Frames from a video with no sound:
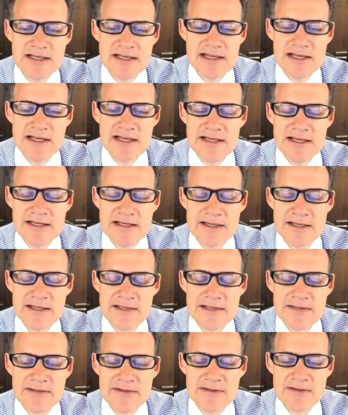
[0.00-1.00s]

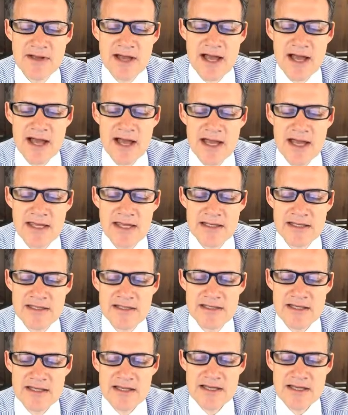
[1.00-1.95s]
I